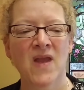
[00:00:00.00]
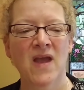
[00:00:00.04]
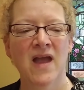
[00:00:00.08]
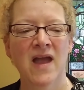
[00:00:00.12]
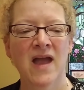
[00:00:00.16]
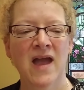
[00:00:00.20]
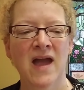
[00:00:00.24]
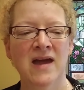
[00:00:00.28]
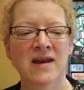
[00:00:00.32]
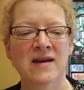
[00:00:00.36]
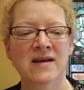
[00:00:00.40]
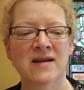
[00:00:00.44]

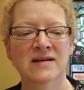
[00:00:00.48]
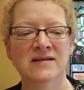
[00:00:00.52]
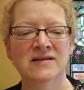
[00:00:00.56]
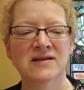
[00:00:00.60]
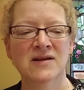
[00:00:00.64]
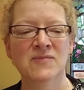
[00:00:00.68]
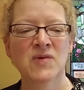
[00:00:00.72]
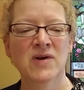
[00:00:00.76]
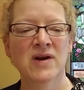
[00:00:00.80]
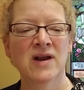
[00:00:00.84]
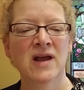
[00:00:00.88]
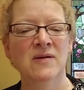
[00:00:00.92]
And
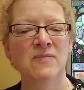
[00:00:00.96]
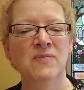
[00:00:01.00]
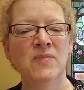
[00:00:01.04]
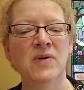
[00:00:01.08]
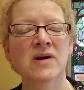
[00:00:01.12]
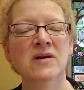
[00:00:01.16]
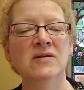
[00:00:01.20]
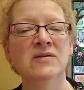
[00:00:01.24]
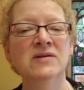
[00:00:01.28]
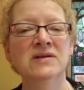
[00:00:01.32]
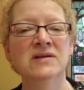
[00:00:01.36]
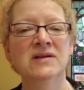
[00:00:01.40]
someone had
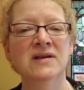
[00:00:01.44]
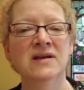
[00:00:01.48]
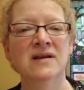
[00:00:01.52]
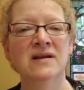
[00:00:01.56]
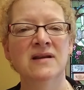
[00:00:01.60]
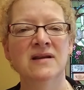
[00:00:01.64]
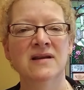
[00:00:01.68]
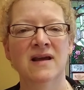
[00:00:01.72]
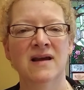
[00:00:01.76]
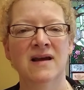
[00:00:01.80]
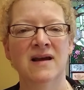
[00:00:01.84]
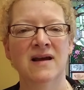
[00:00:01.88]

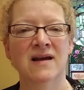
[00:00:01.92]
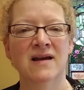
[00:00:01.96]
posted